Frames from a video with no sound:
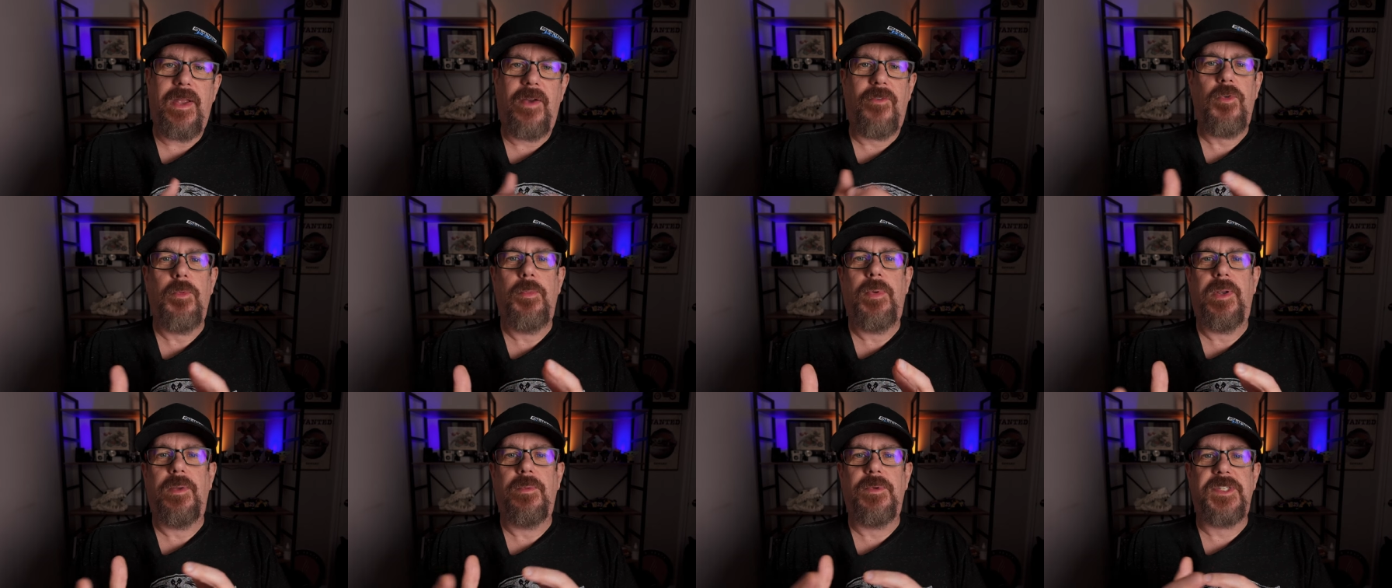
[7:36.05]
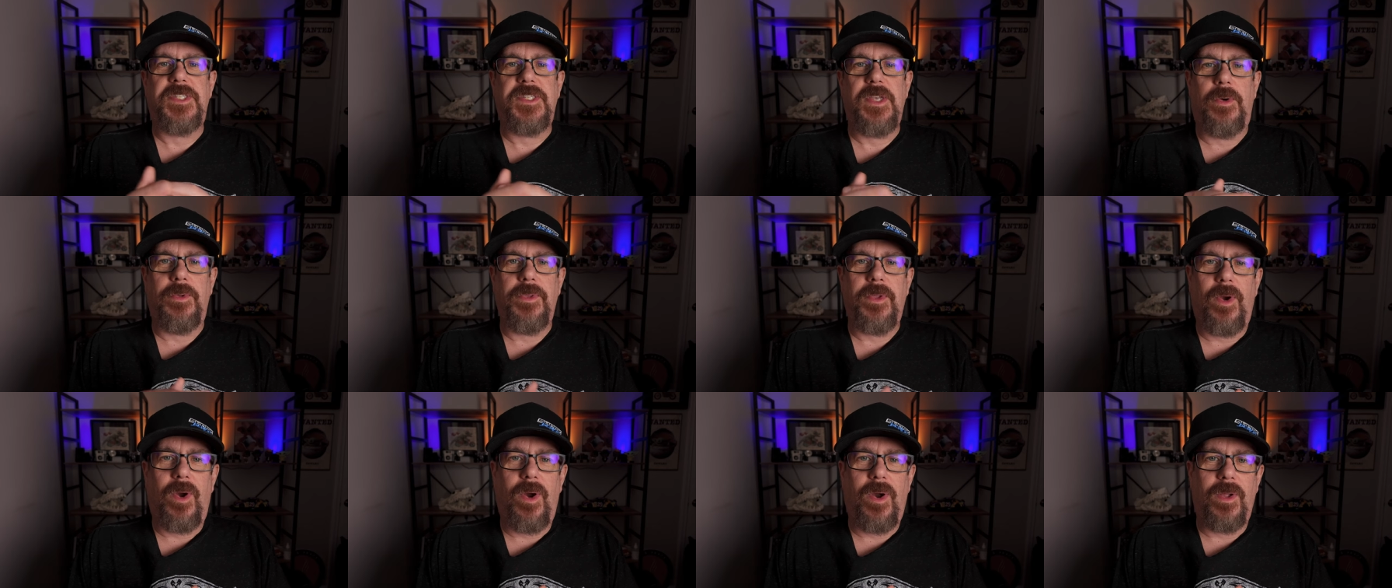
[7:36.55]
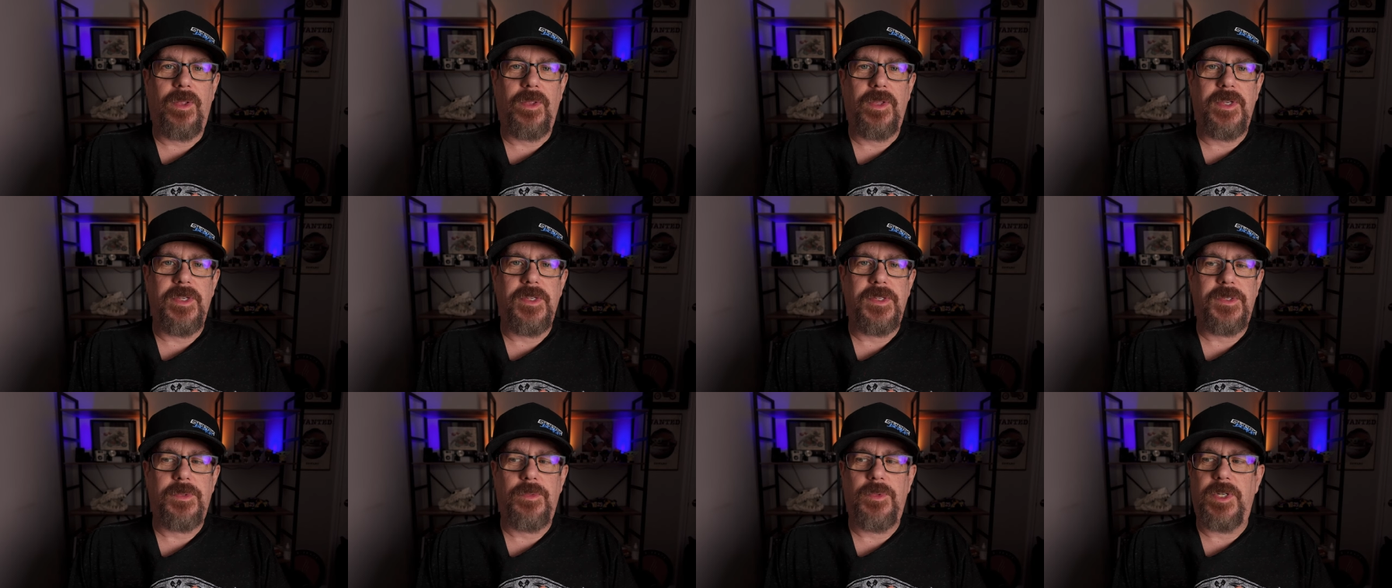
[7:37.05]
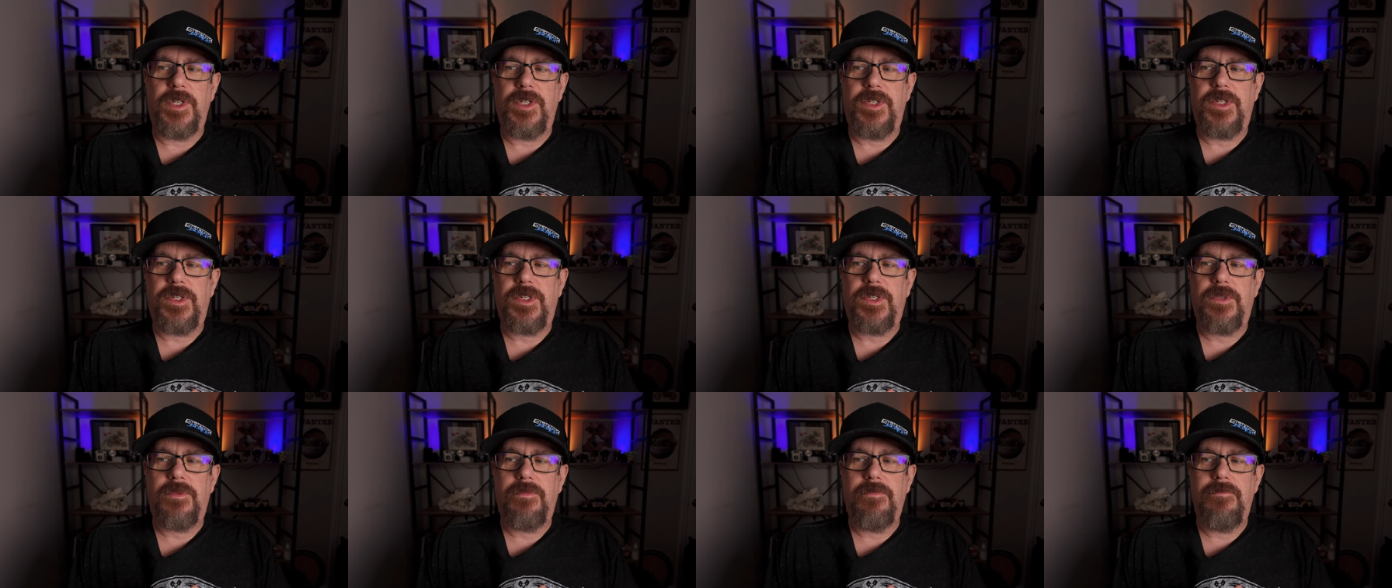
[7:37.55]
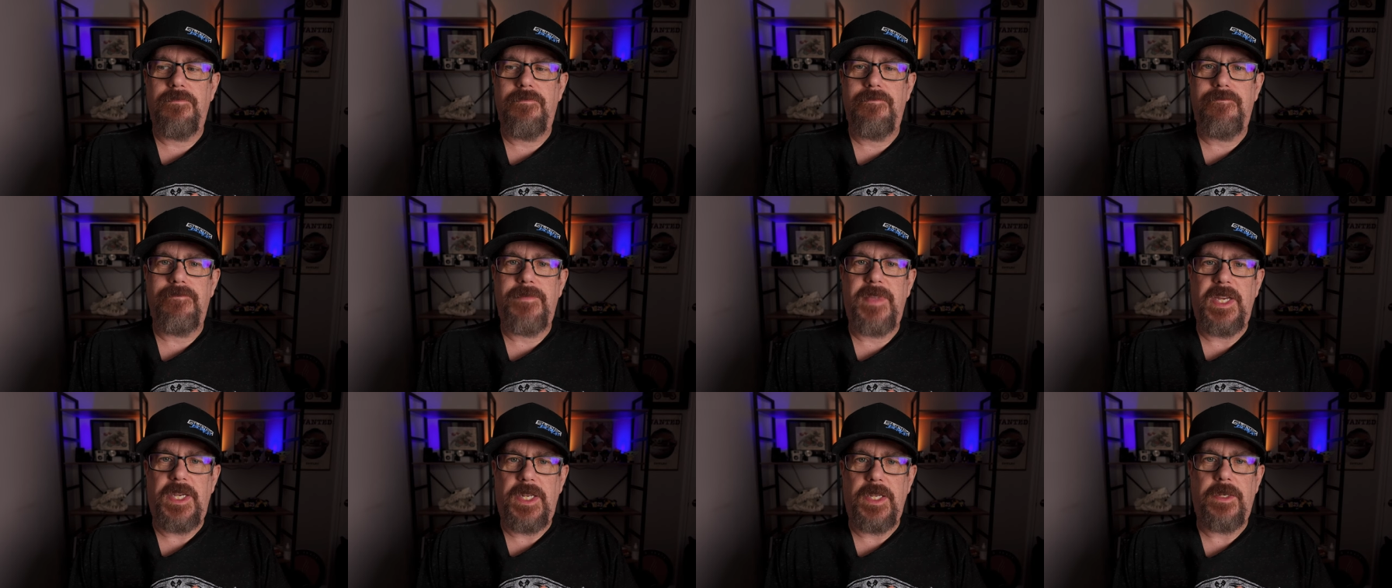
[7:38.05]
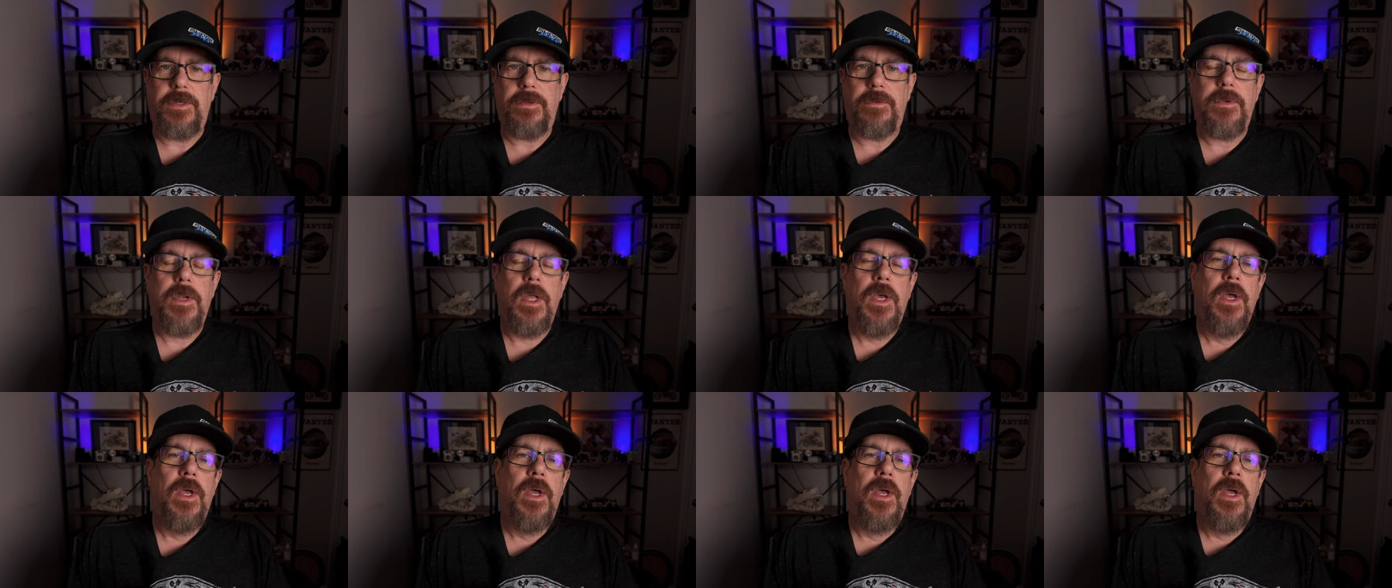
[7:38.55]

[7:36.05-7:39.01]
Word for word: everybody was selling their Harleys, which they didn't.